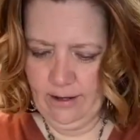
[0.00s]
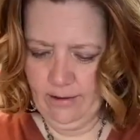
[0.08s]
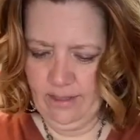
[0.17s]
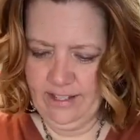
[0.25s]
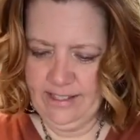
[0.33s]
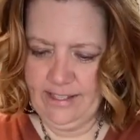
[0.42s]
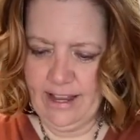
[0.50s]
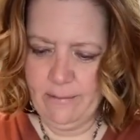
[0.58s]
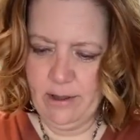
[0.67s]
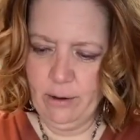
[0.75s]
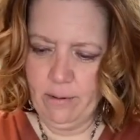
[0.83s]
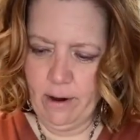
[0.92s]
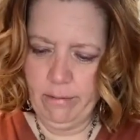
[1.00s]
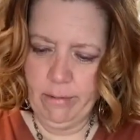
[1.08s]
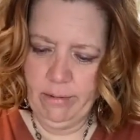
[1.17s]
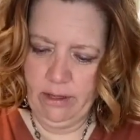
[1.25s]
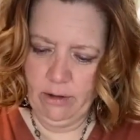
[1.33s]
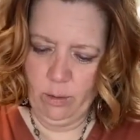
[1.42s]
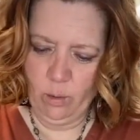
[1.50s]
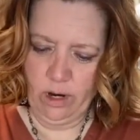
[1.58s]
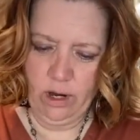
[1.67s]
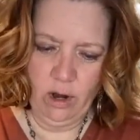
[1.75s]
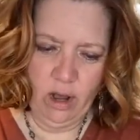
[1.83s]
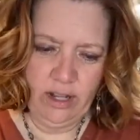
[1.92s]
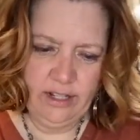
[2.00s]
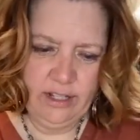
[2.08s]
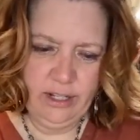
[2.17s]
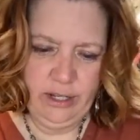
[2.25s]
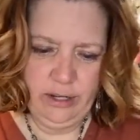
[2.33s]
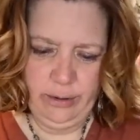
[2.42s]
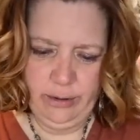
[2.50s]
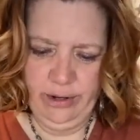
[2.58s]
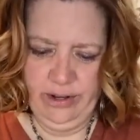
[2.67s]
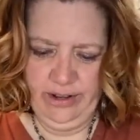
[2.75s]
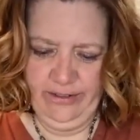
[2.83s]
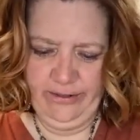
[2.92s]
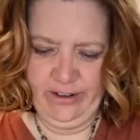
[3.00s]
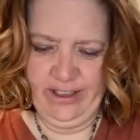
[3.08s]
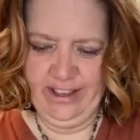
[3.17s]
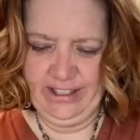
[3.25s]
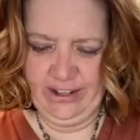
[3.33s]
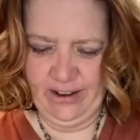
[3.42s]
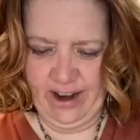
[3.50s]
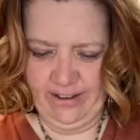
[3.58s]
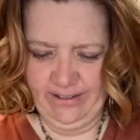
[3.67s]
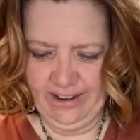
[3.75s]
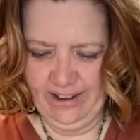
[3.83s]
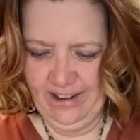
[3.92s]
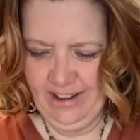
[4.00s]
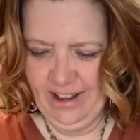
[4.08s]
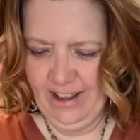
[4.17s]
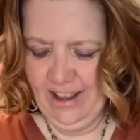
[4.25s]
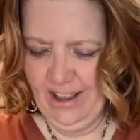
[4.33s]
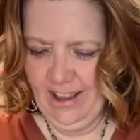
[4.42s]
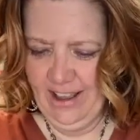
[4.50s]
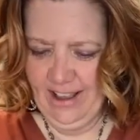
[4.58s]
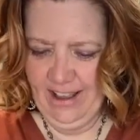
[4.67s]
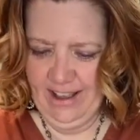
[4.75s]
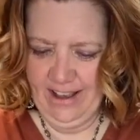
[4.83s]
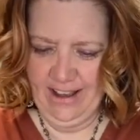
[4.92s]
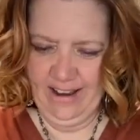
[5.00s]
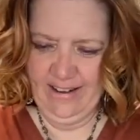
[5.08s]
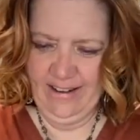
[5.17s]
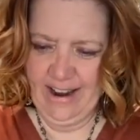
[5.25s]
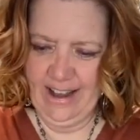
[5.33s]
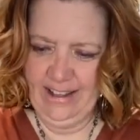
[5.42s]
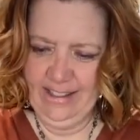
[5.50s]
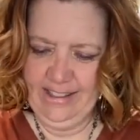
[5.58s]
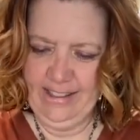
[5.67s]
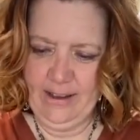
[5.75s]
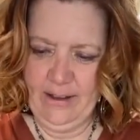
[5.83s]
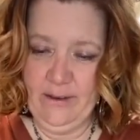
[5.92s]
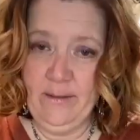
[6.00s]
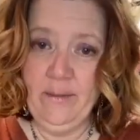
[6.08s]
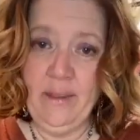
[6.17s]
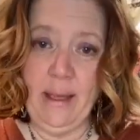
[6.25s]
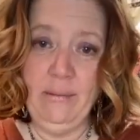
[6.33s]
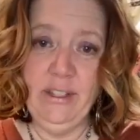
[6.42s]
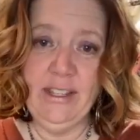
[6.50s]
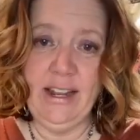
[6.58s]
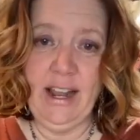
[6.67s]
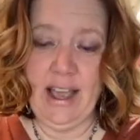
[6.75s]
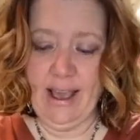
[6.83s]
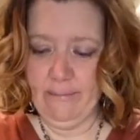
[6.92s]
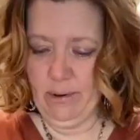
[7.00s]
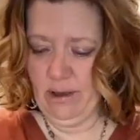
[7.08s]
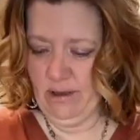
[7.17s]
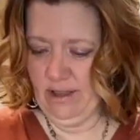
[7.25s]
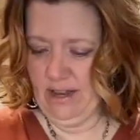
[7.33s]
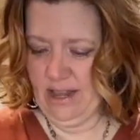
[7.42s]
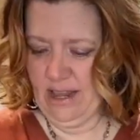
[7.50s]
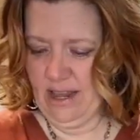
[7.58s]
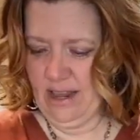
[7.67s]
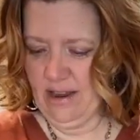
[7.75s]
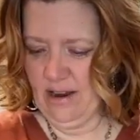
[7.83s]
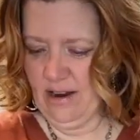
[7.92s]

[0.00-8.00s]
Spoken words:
So on this segment, you'll probably learn what not to do for this craft. All right, so I'm just kind of eyeballing it